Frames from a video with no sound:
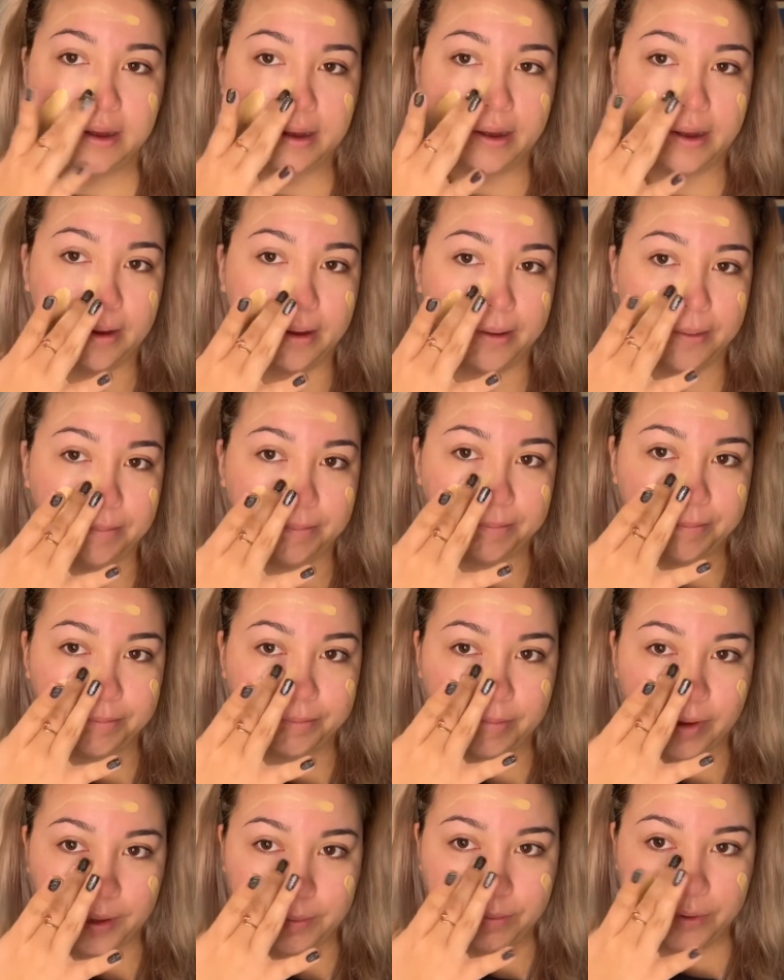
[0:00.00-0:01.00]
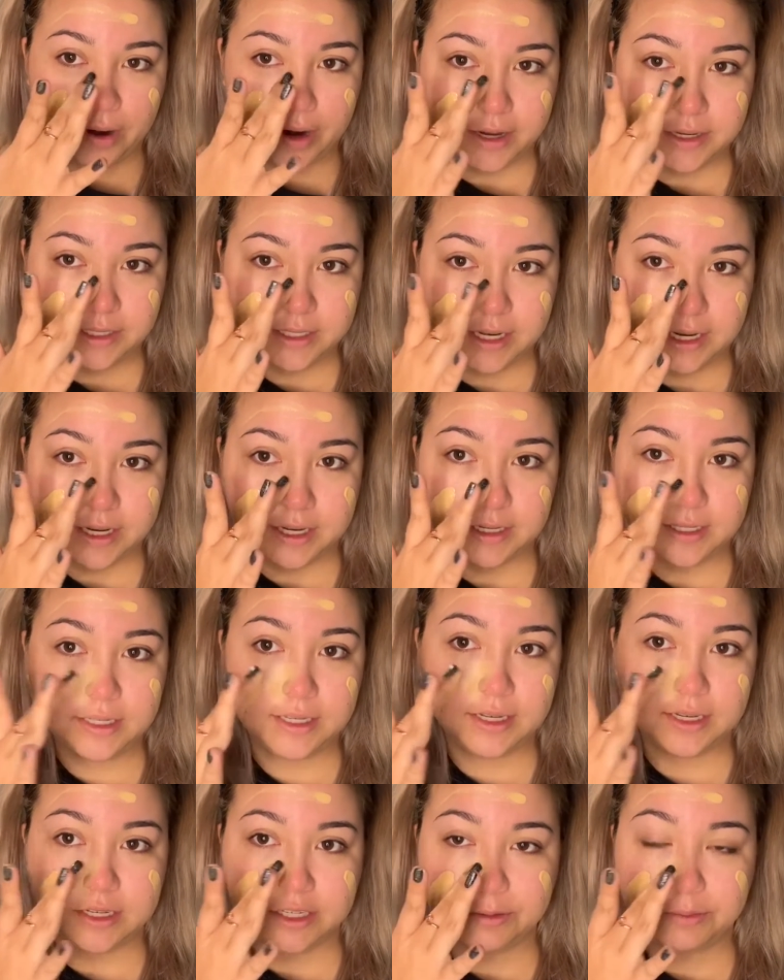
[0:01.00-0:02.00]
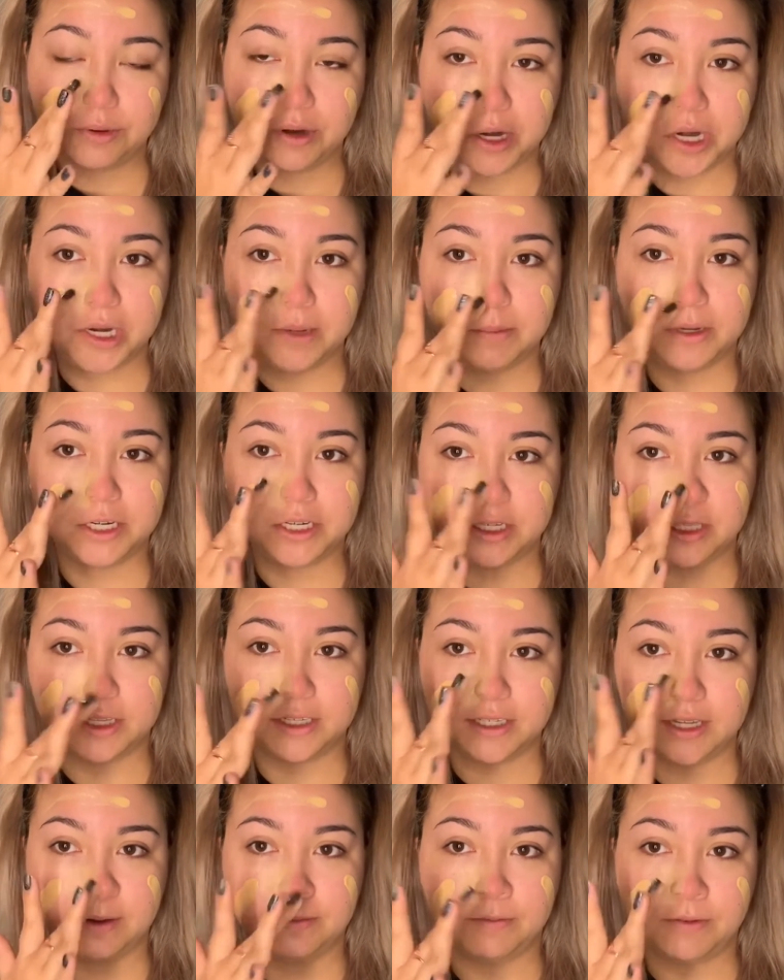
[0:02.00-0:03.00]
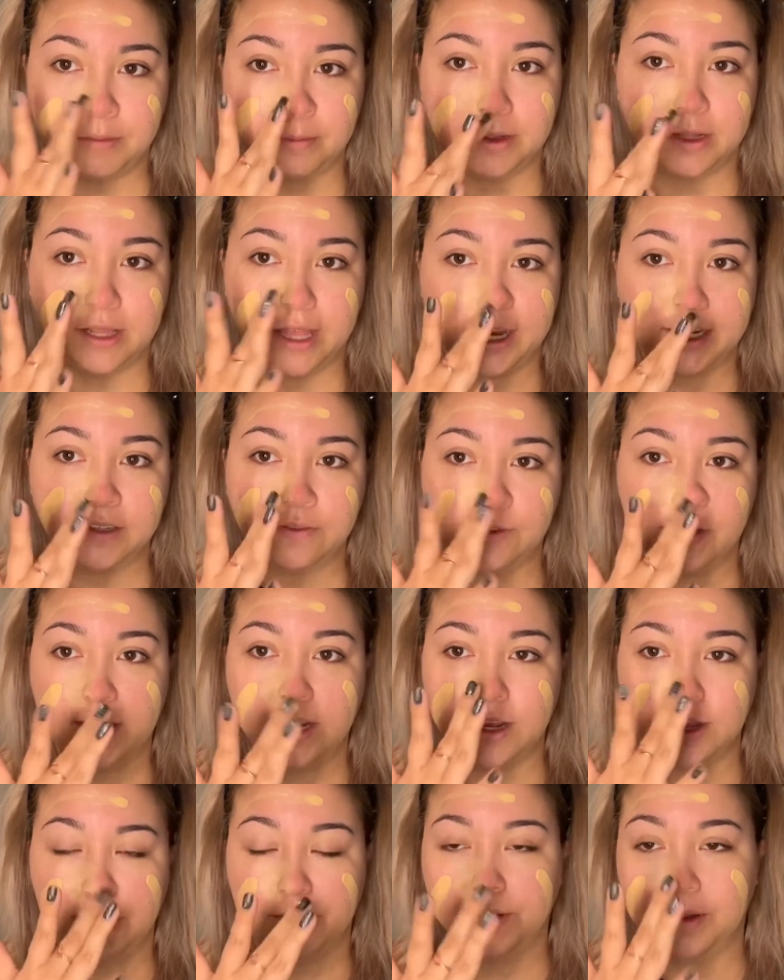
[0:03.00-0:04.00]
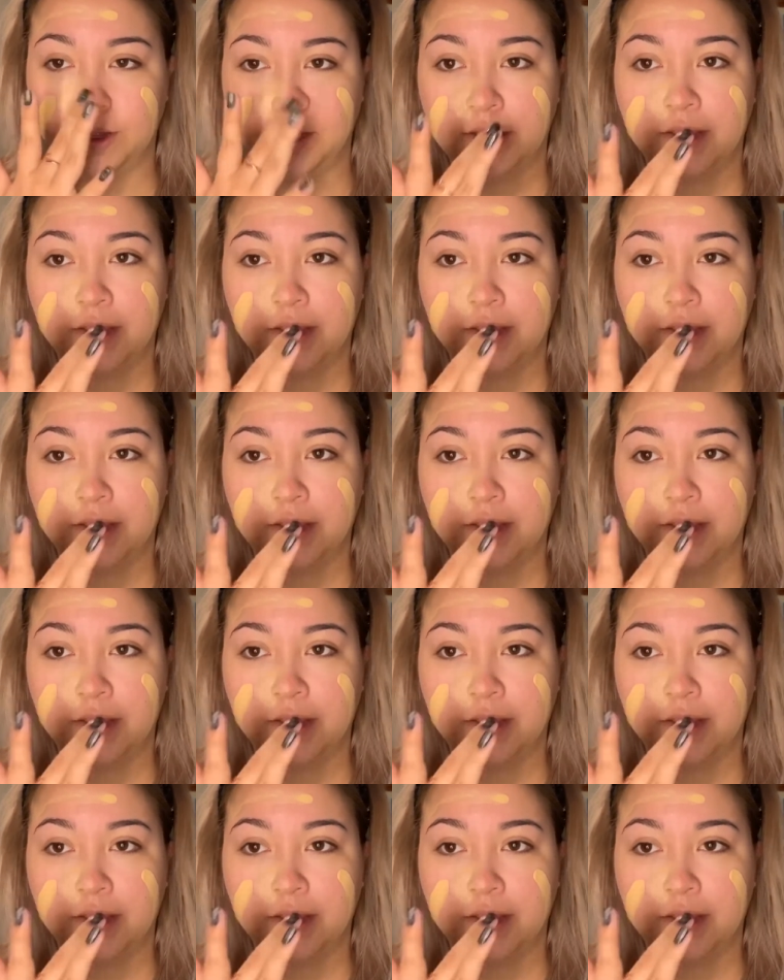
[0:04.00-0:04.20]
my process is pretty much the same from the last video.